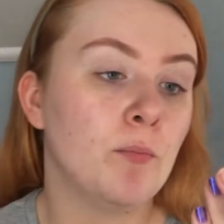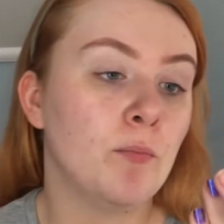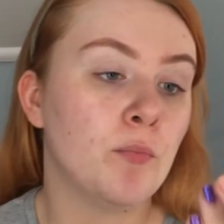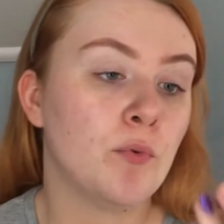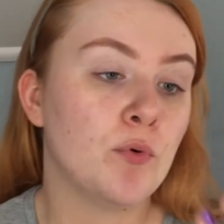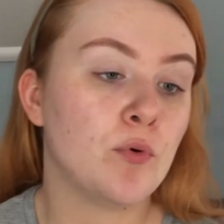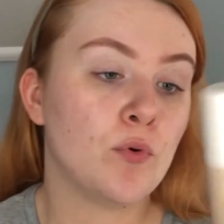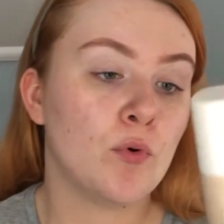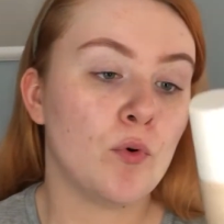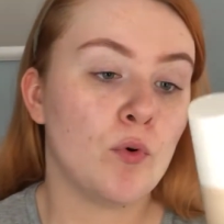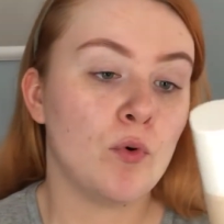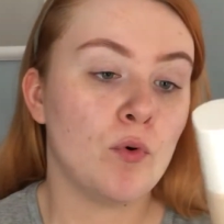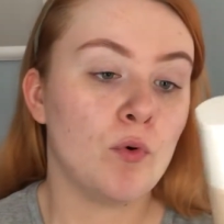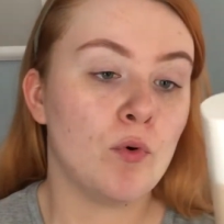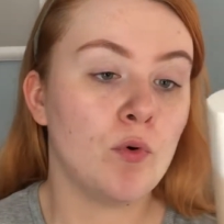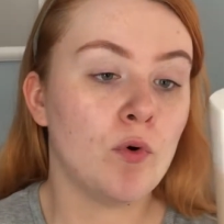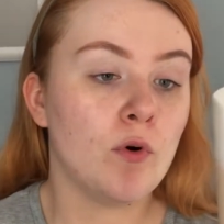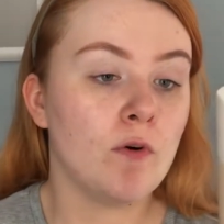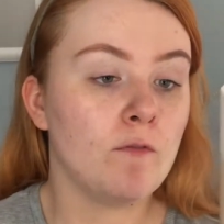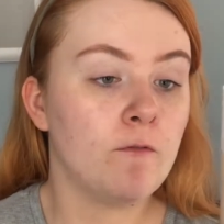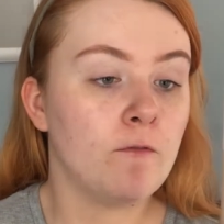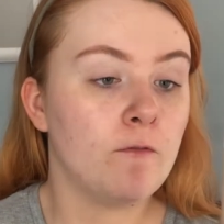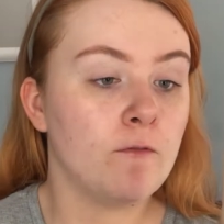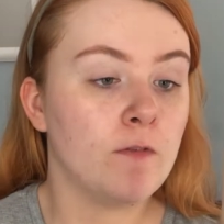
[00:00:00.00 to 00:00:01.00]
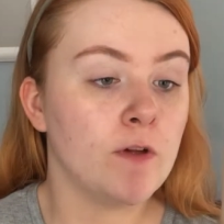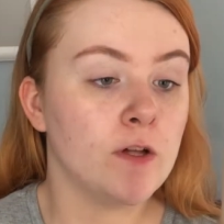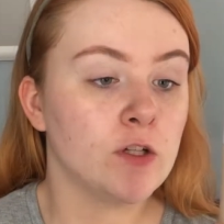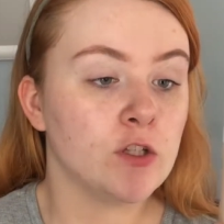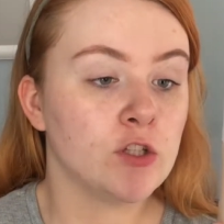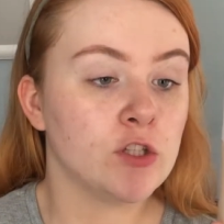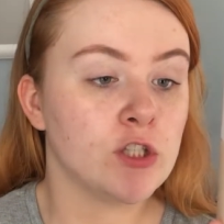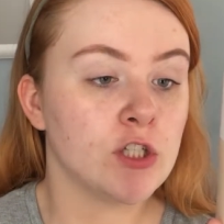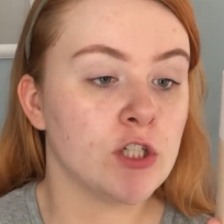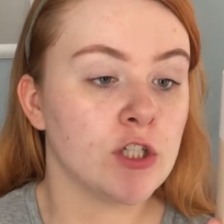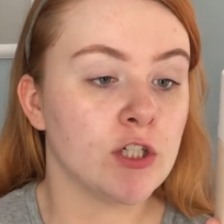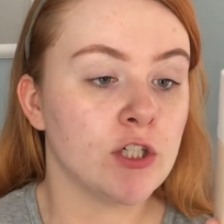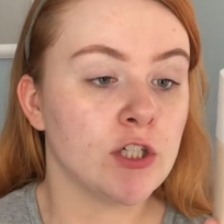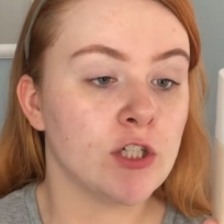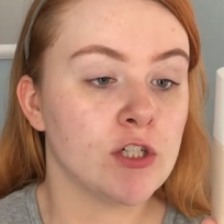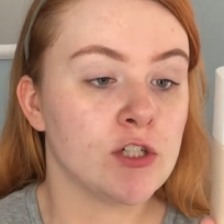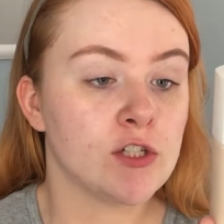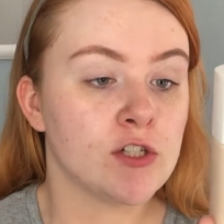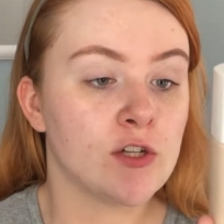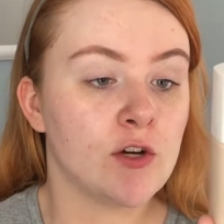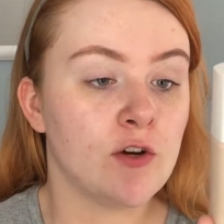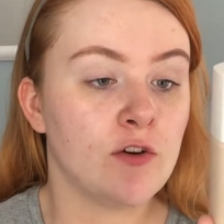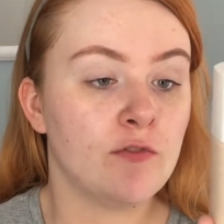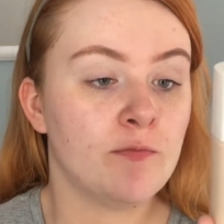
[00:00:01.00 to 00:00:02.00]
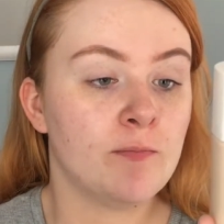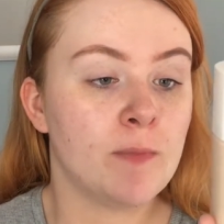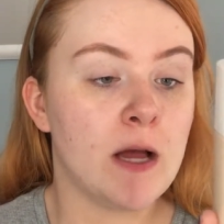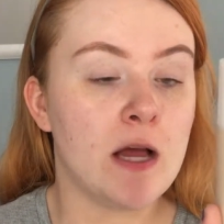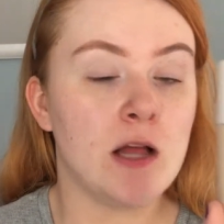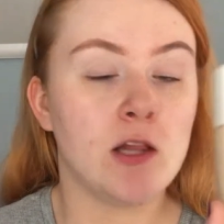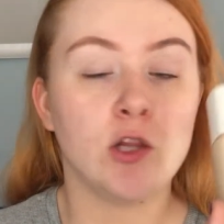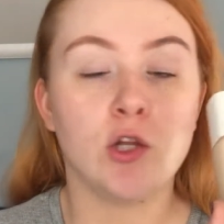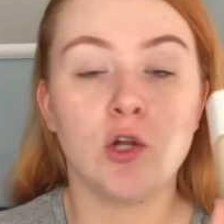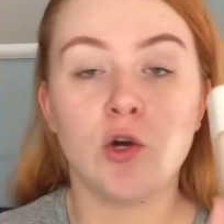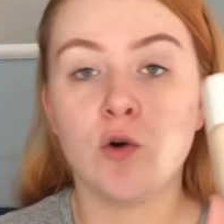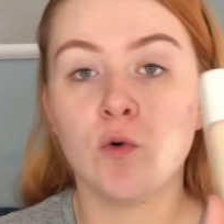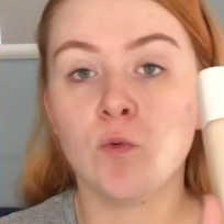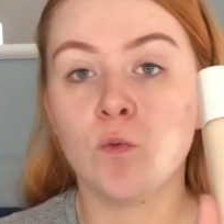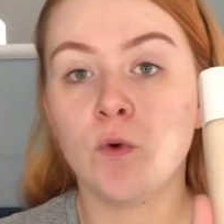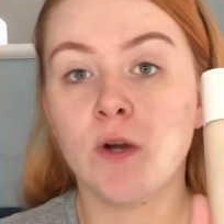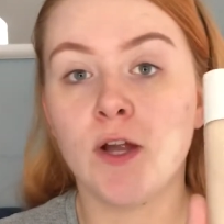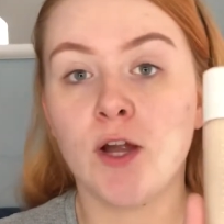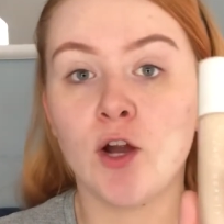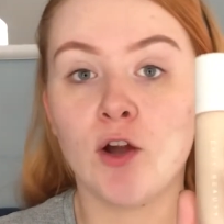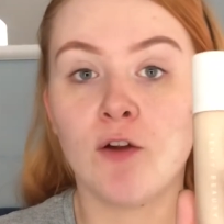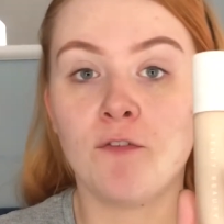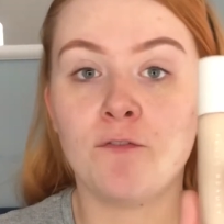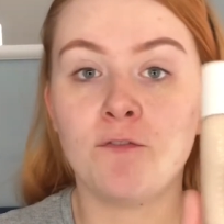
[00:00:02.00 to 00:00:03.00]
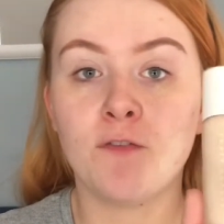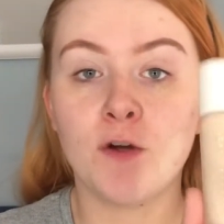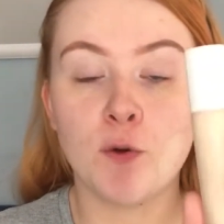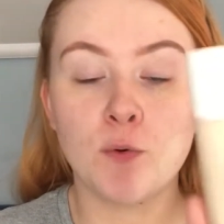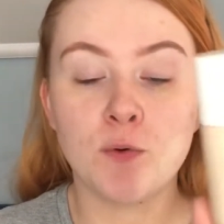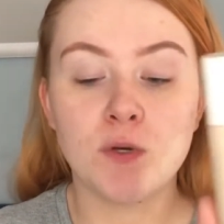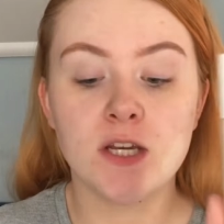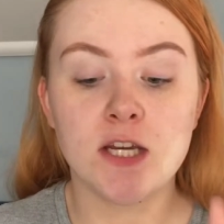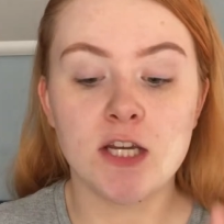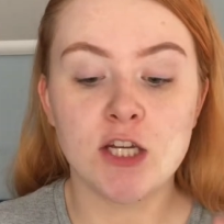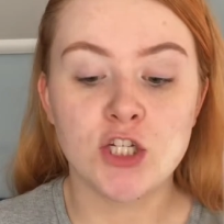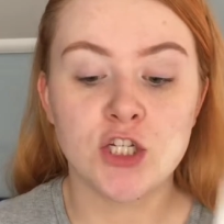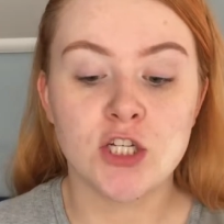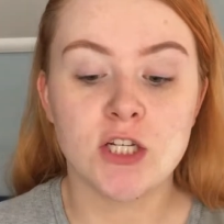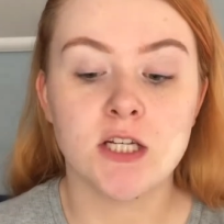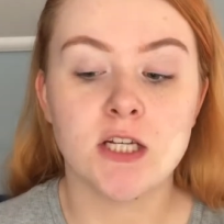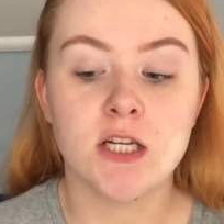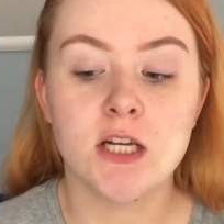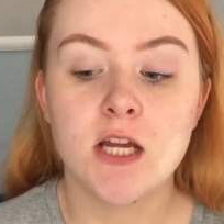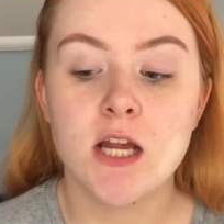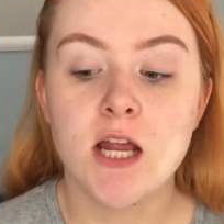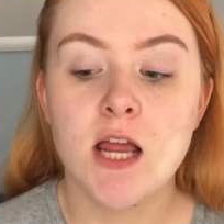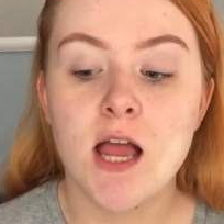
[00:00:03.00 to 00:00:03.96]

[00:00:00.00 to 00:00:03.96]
Pro Filter Soft Matte Long Wear Foundation.